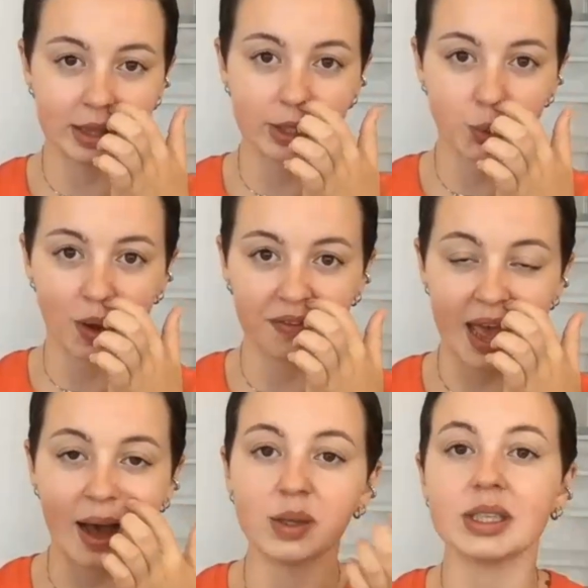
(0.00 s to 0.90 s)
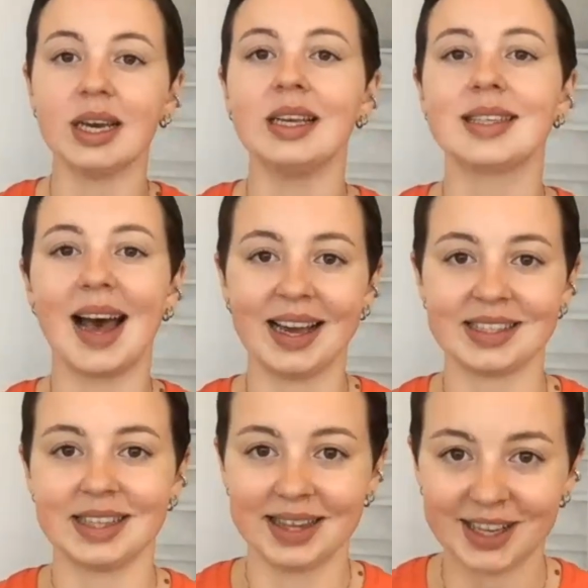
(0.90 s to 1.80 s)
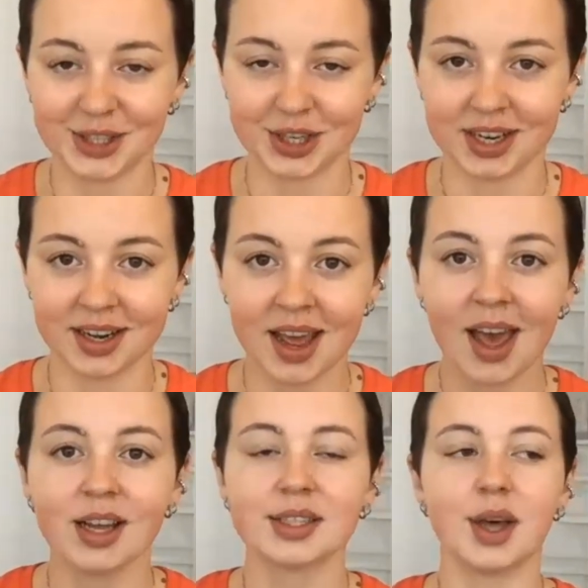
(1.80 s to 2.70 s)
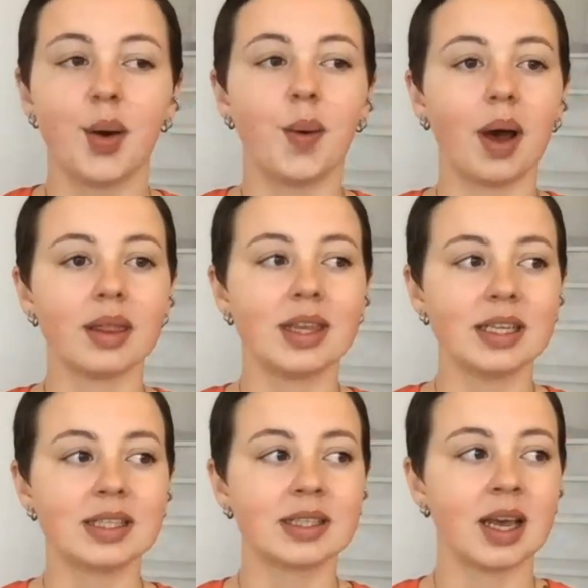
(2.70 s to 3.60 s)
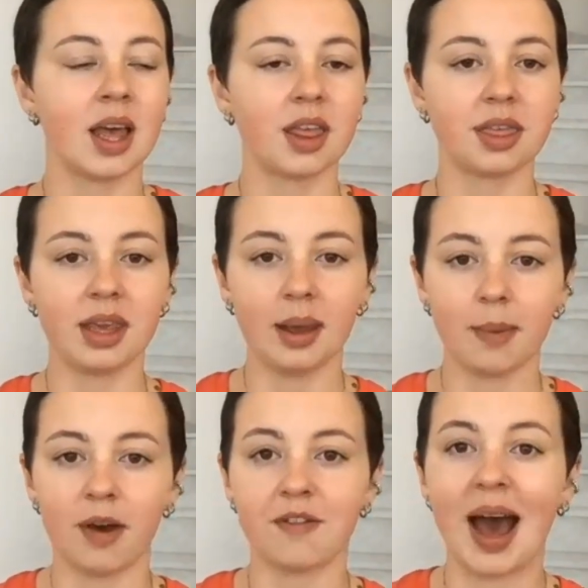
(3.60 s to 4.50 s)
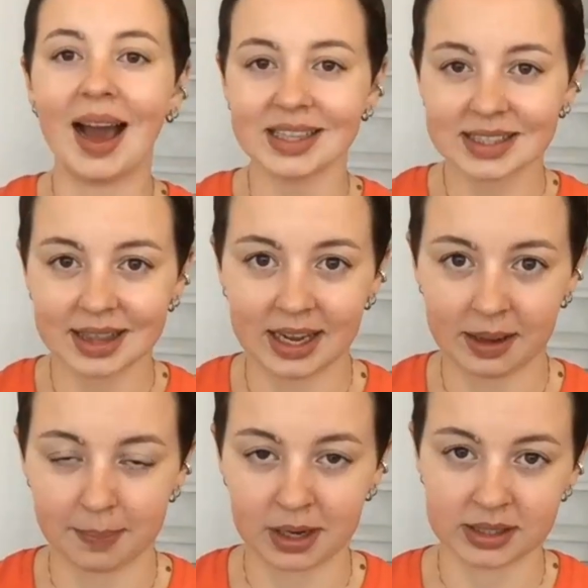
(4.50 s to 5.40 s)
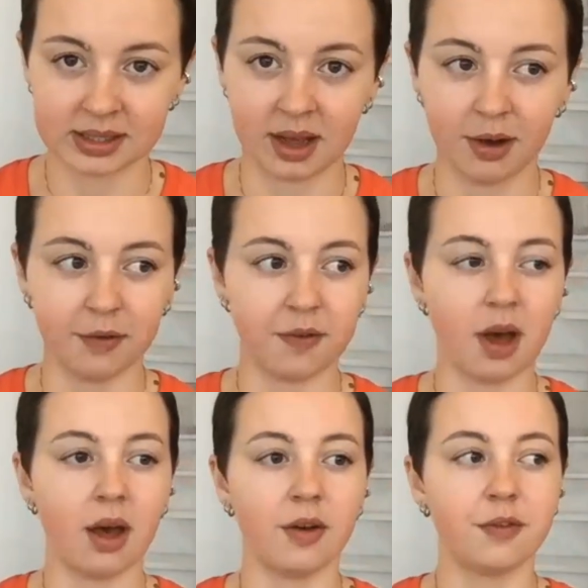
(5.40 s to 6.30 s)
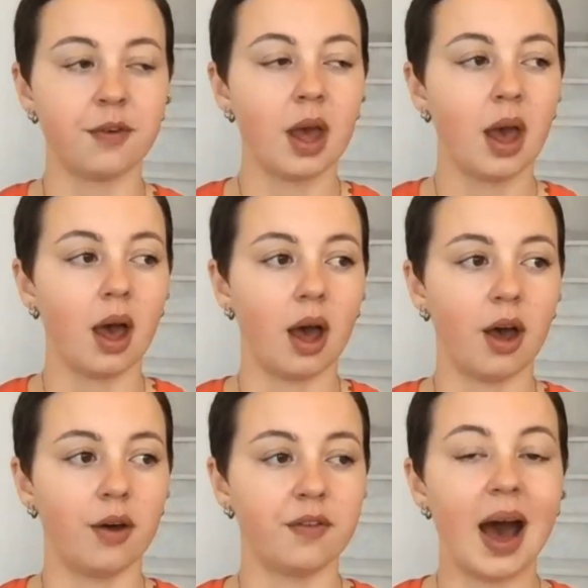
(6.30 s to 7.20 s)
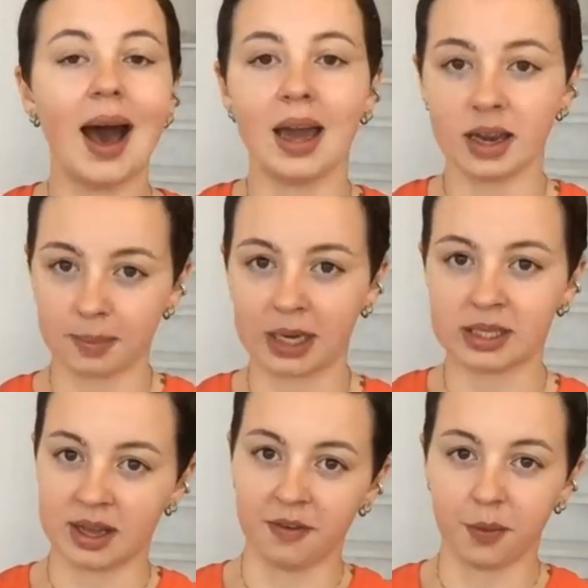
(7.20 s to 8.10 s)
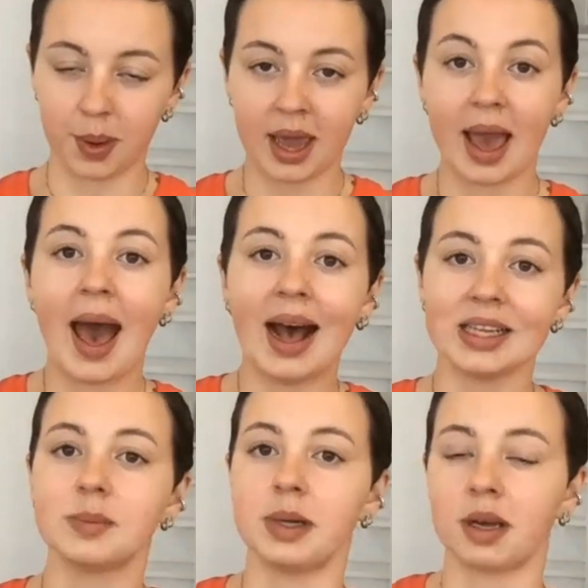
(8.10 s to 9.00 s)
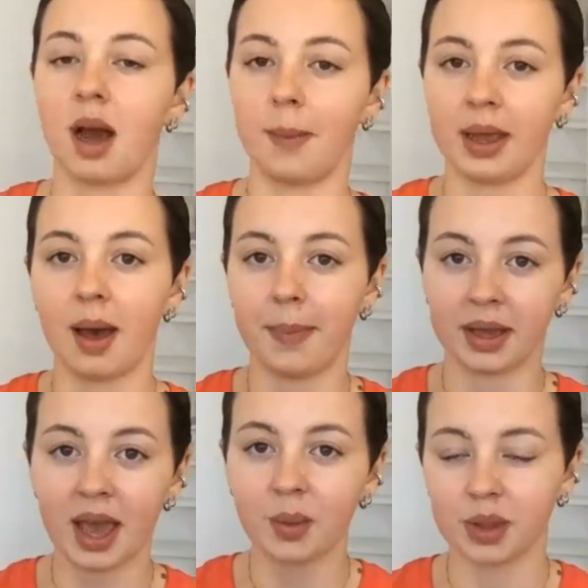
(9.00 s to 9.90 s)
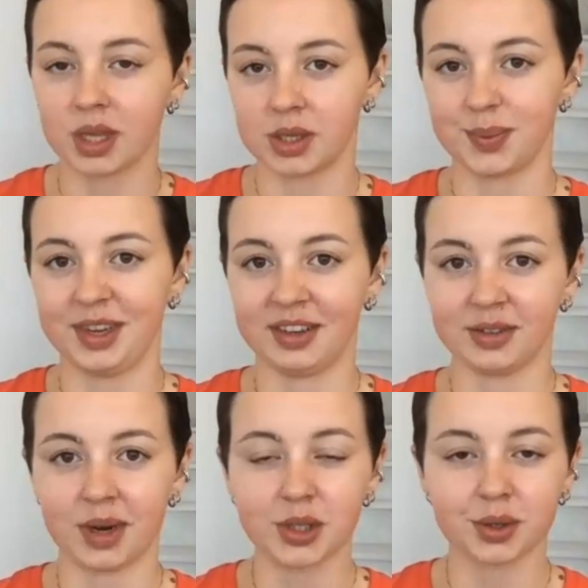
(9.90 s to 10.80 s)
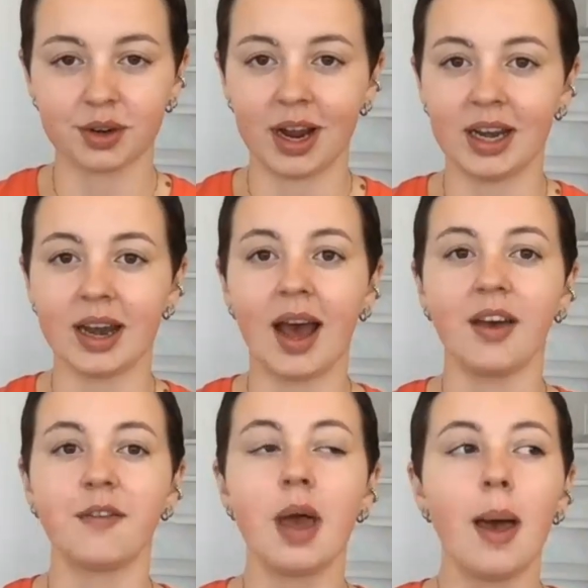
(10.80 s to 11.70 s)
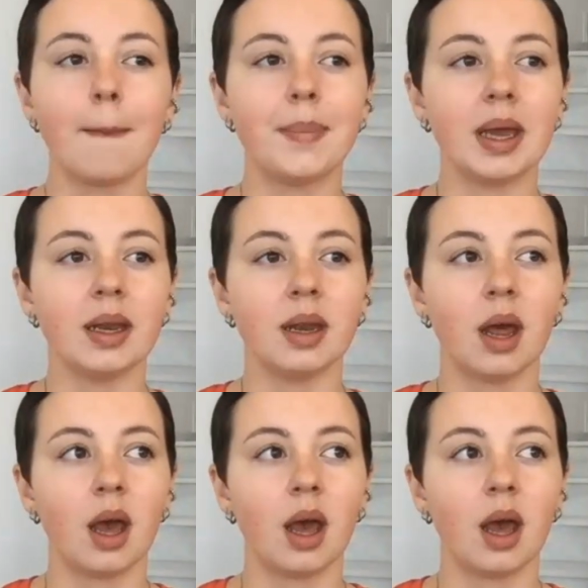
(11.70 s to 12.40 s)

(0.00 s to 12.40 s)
the 12th house is isolation. So this theme of isolating myself, of hiding myself away, has been coming up again with this Venus retrograde. And I have been